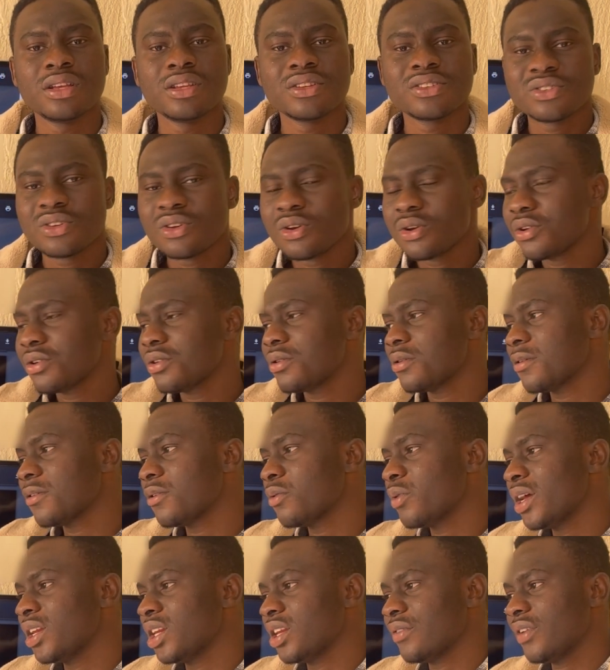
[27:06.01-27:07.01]
So
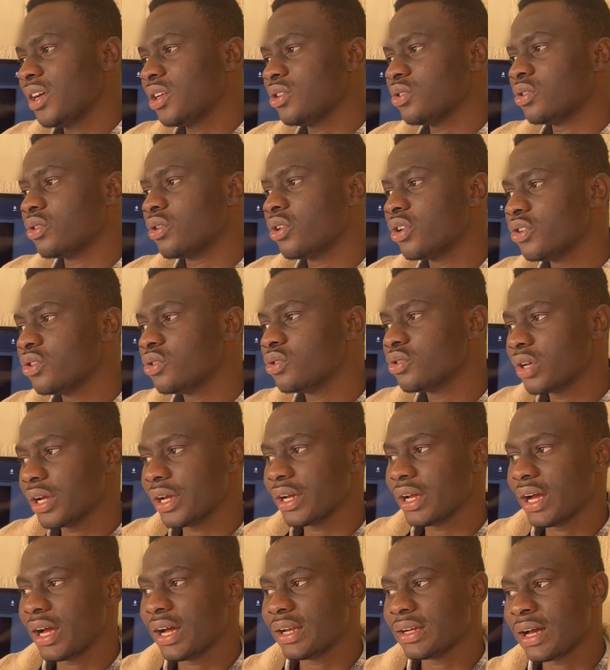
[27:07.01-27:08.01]
whenever you're going
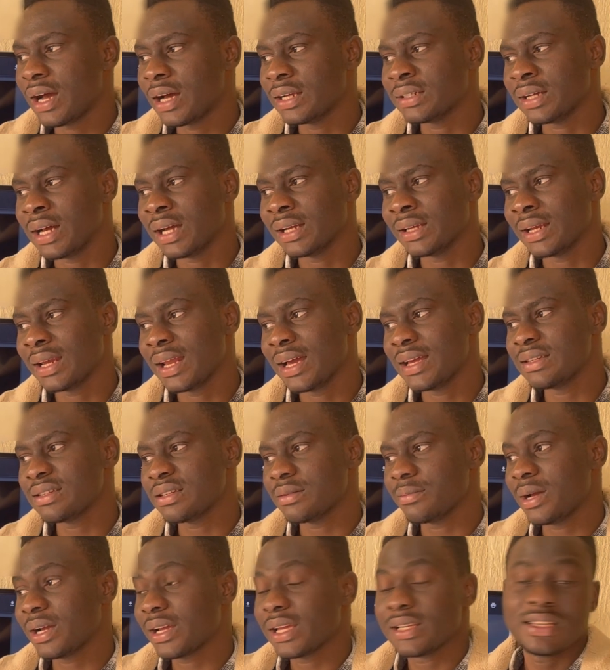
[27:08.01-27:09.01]
to analyze
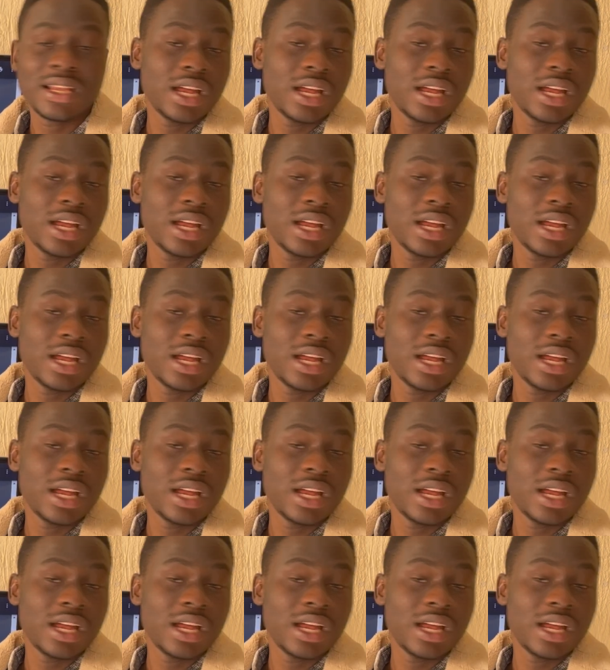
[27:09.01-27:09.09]
the market,